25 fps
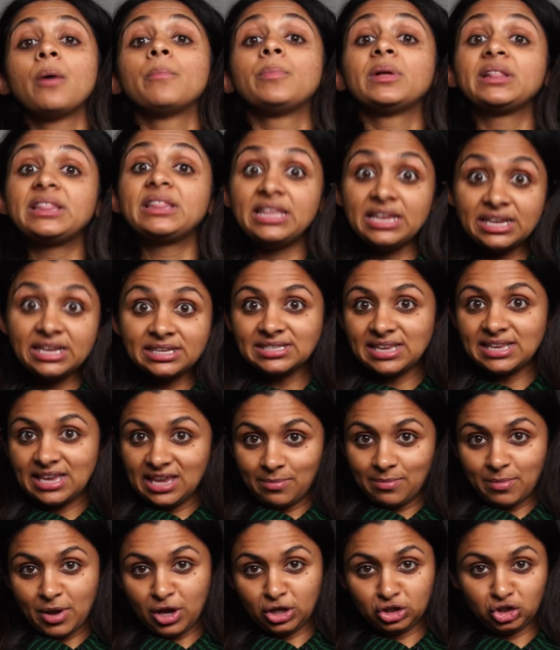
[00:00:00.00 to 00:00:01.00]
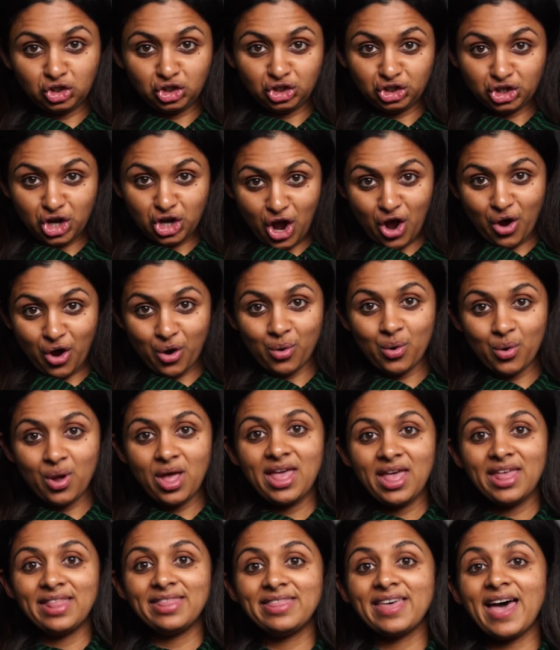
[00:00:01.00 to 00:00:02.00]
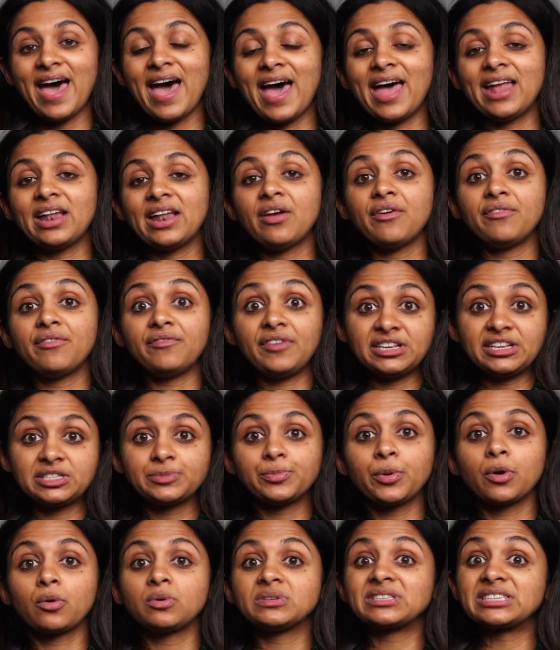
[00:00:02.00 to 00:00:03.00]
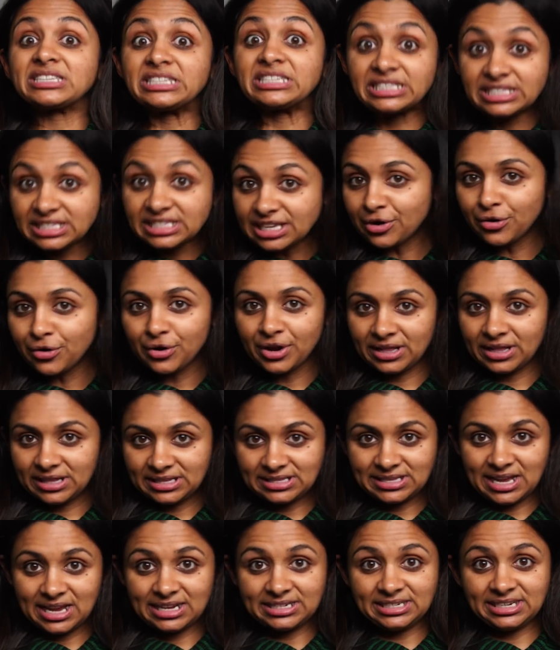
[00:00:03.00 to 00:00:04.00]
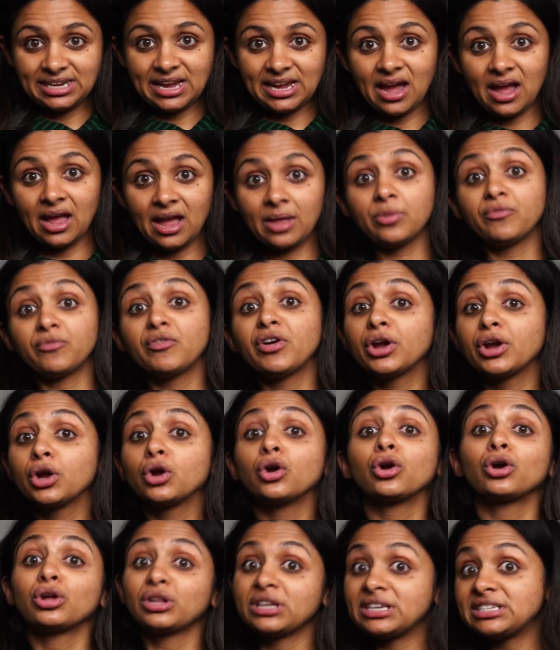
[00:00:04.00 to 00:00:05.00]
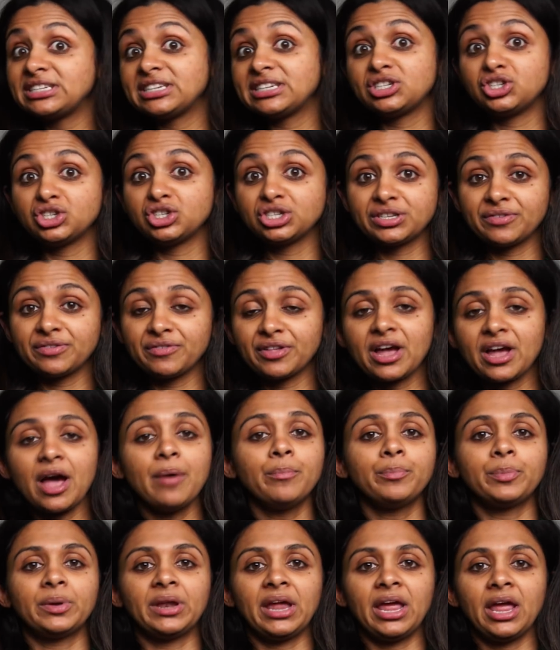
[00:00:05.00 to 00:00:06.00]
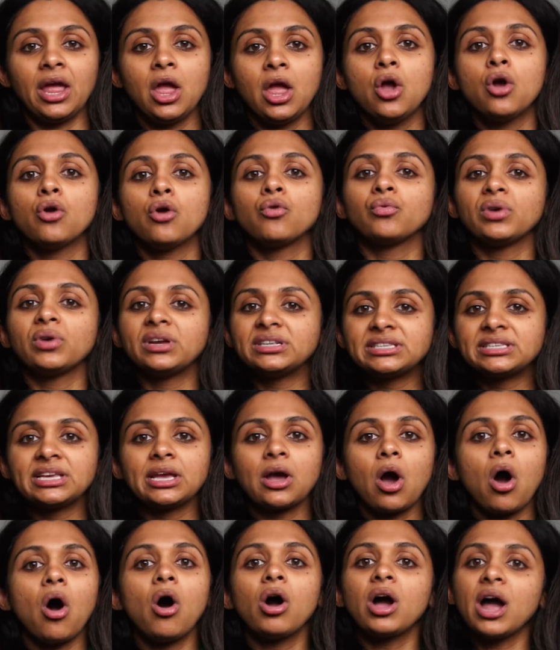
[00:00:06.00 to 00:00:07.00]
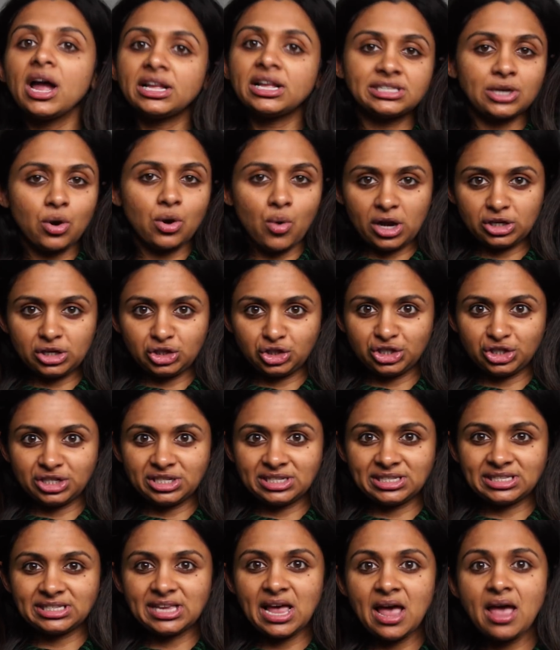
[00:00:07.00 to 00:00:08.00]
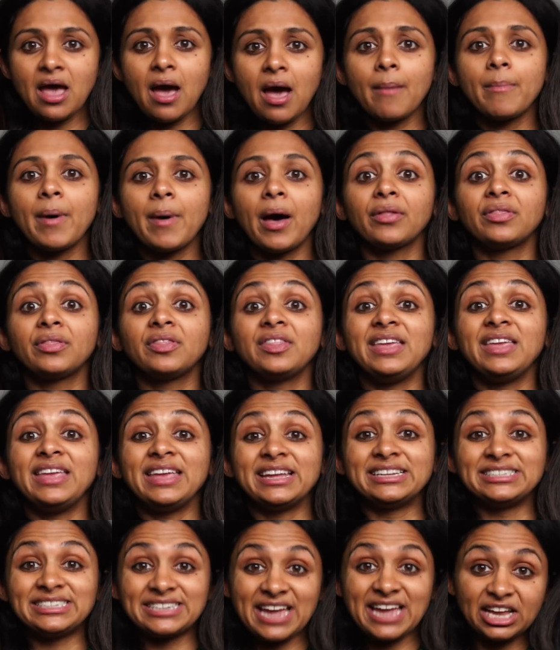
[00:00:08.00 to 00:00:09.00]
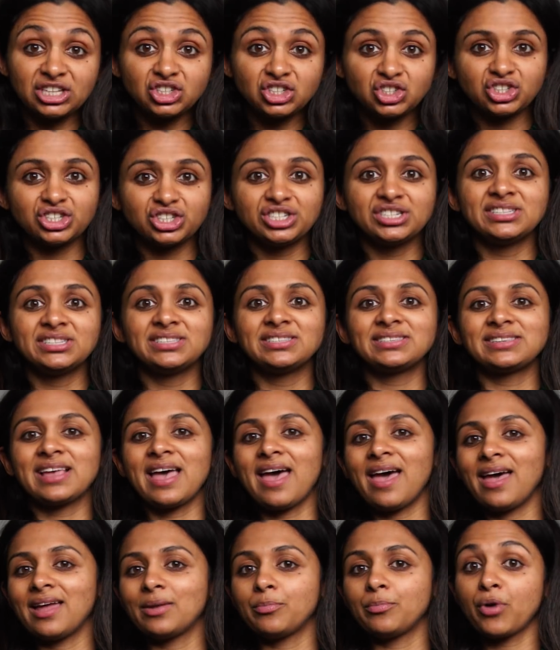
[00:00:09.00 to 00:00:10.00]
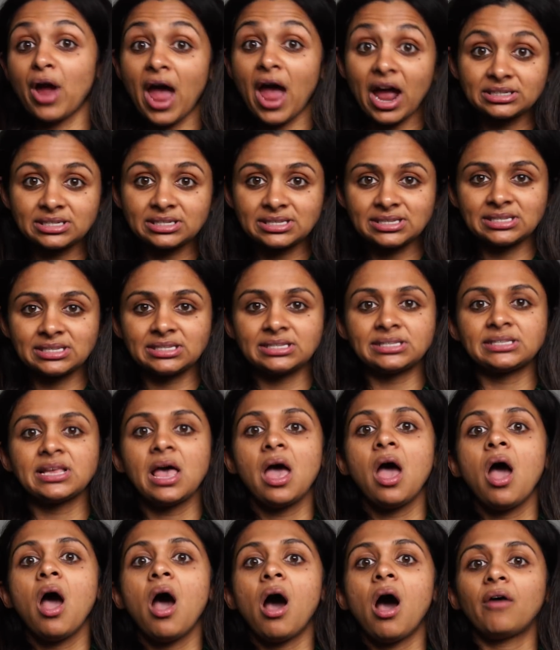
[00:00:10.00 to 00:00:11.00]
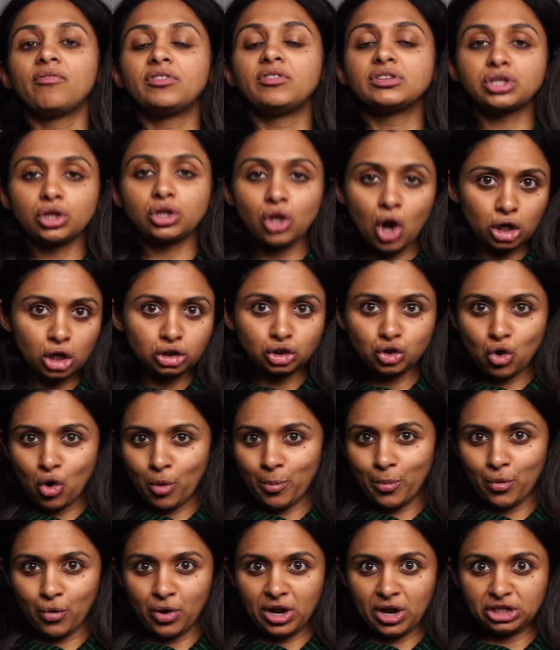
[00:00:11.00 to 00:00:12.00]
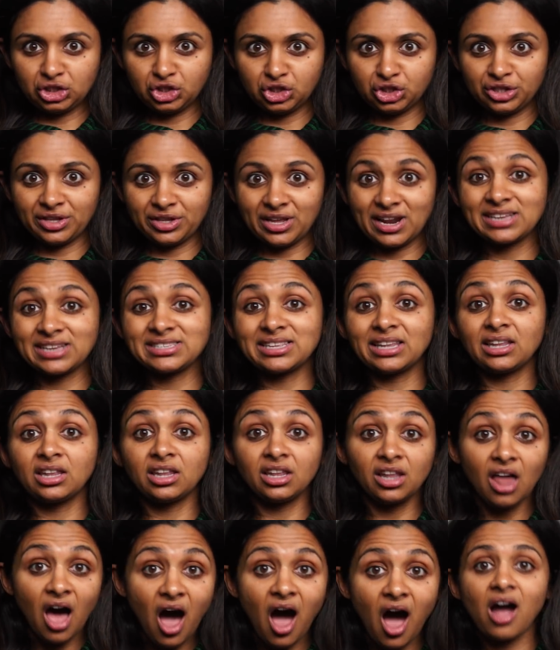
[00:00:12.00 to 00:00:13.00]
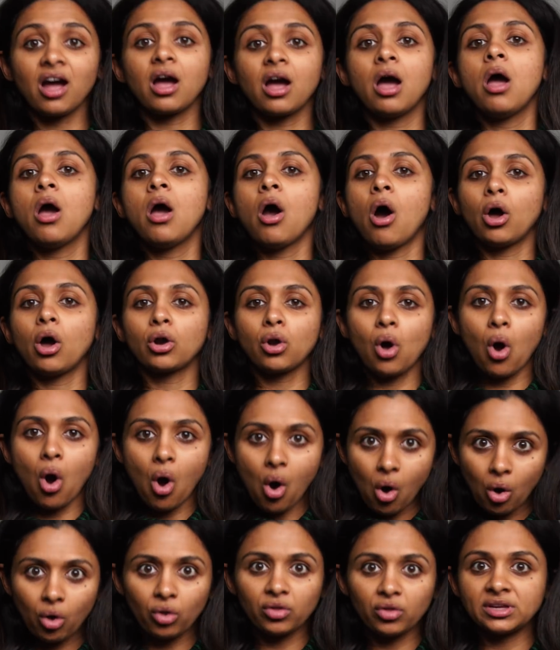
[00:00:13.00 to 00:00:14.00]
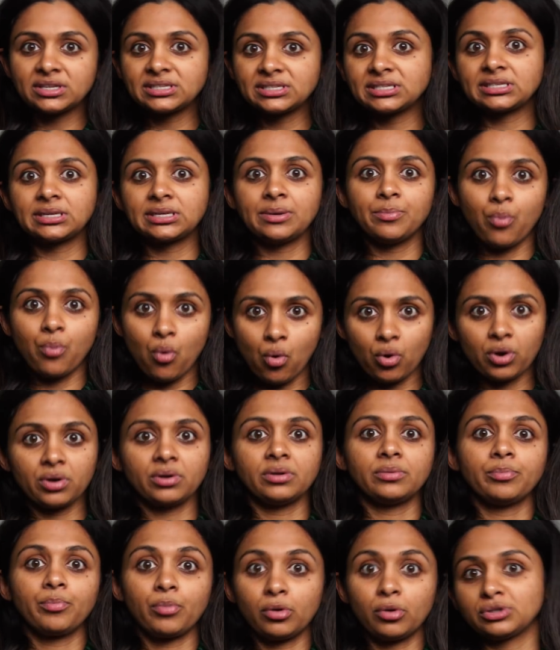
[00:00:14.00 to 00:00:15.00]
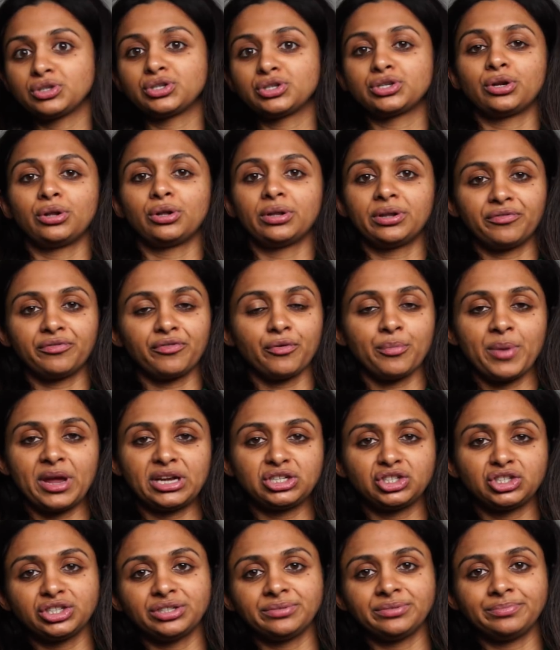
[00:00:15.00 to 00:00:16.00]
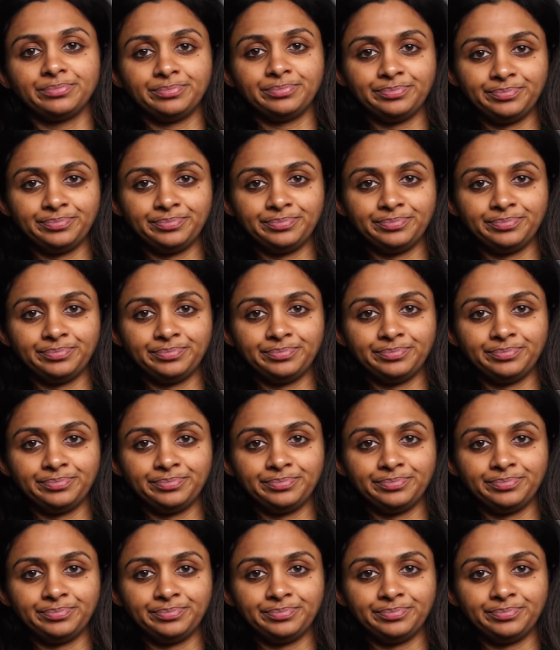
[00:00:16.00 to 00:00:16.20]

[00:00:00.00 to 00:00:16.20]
But these emails show that Facebook was considering this idea in the very early stages of the company, raising all kinds of questions about the intentions and practices of this large corporation that has a lock on all this important personal information.